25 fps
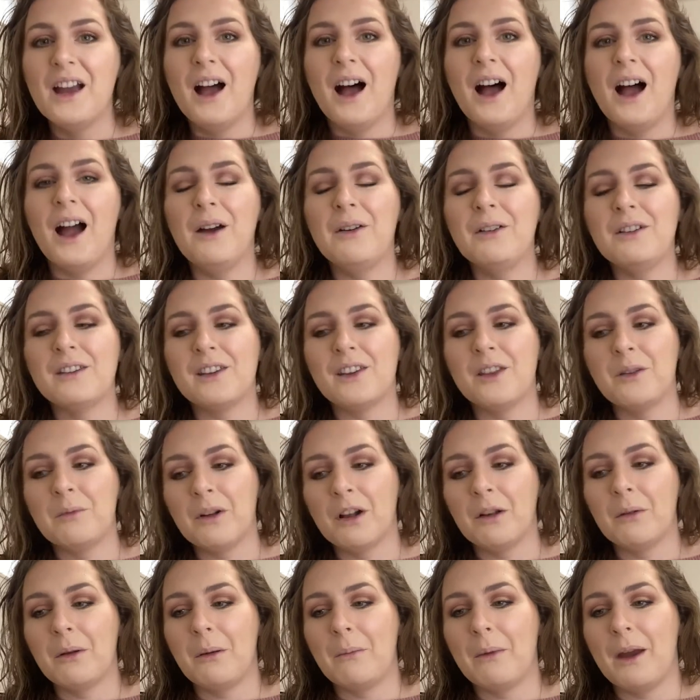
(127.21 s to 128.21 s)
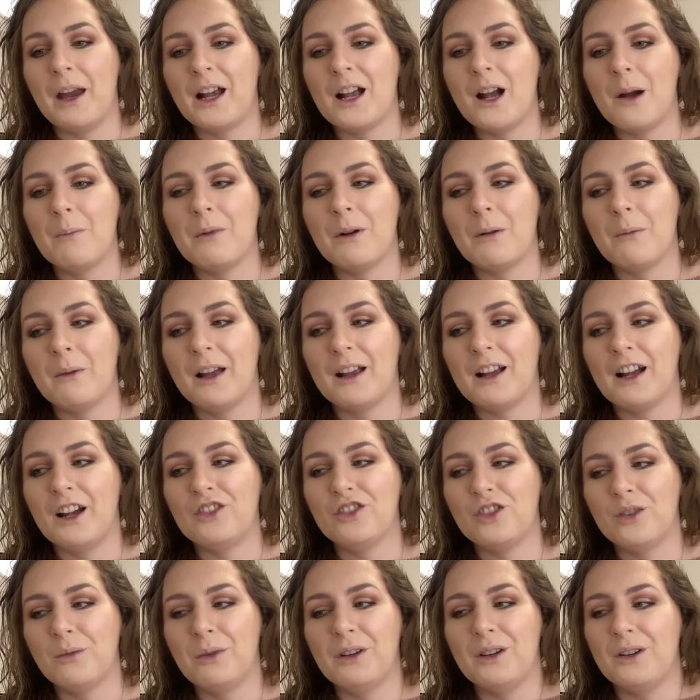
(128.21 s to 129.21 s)
I was in the middle of my makeup and I'm like, I
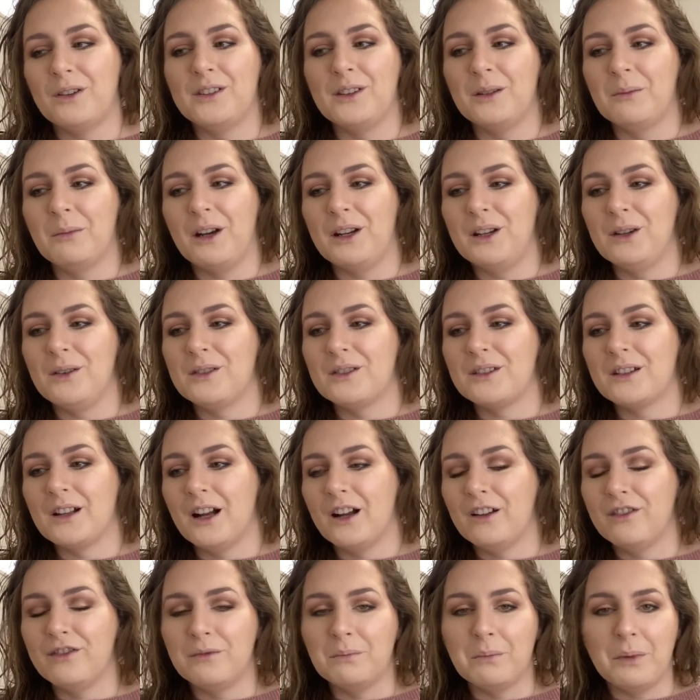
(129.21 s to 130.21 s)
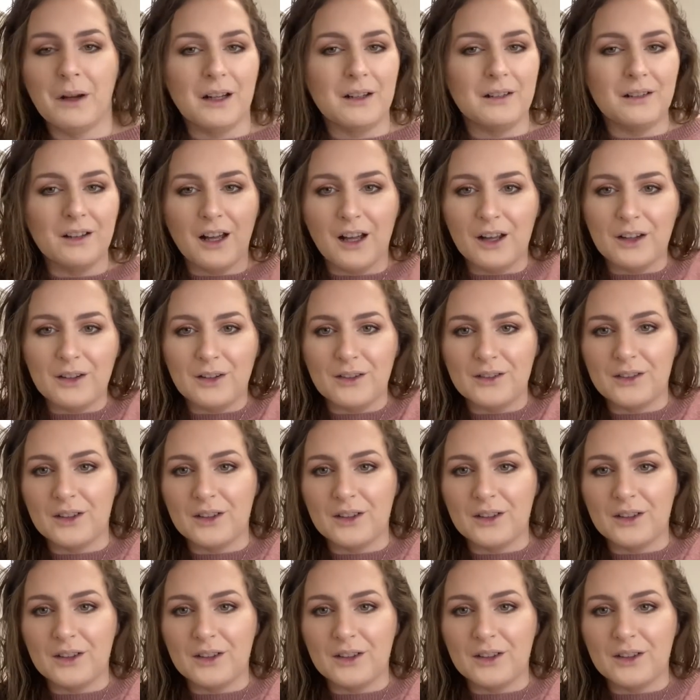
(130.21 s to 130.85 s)
should be using my new stuff, but I'll use it